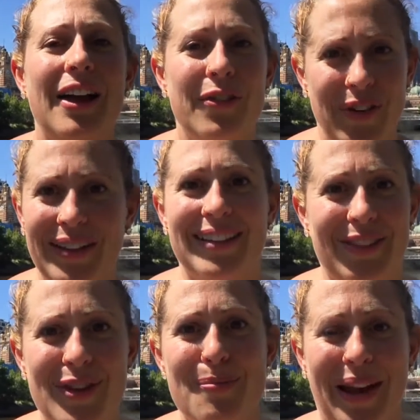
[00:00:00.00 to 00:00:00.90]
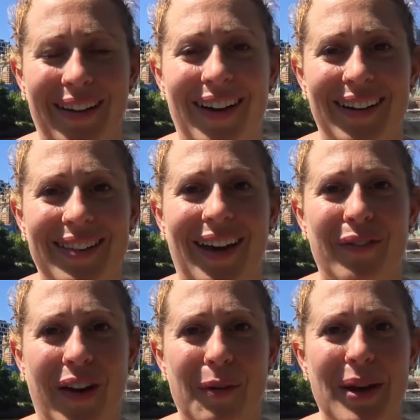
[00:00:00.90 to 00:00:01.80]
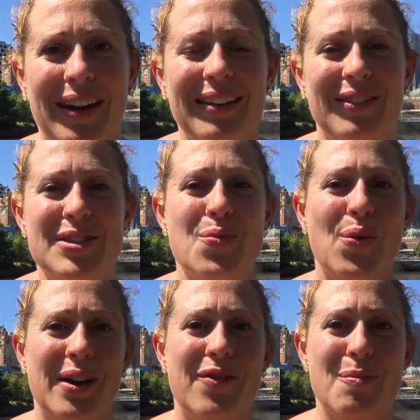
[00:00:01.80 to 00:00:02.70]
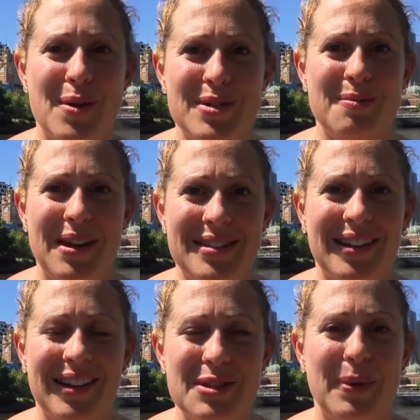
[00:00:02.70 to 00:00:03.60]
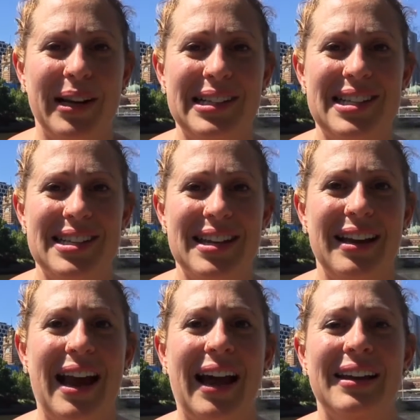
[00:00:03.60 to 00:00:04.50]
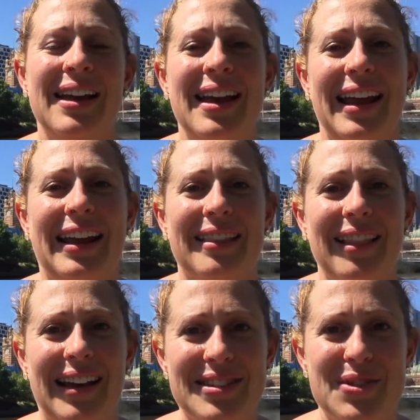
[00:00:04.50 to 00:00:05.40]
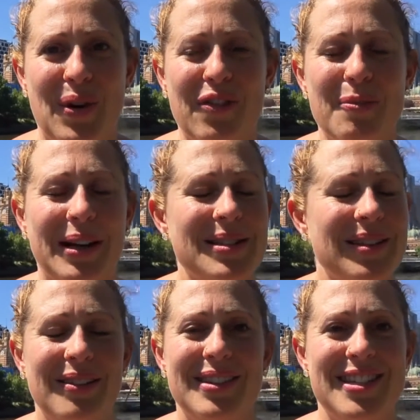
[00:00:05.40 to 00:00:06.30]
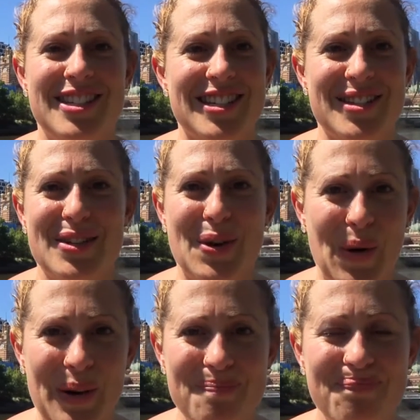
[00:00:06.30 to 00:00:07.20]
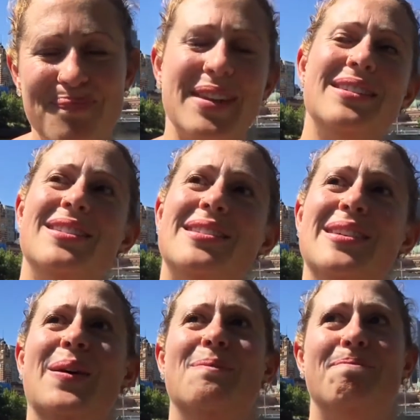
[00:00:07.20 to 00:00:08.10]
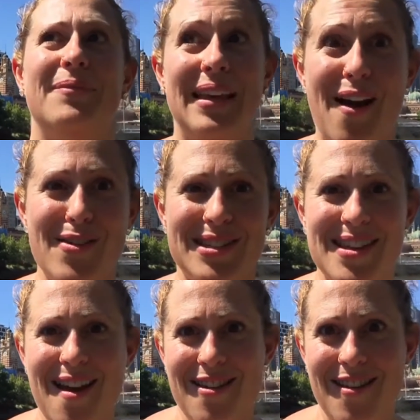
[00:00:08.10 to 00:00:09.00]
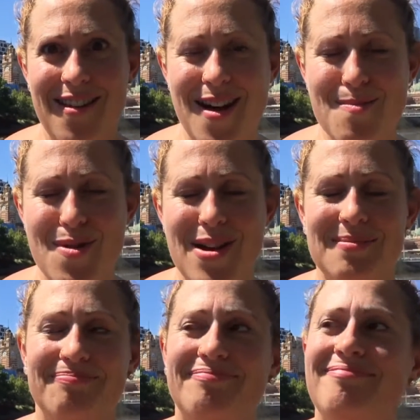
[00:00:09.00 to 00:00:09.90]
fell in love with Bangkok that very minute. It was one of the most amazing experiences I had in the last 12 months. It was just cool. So that was number one.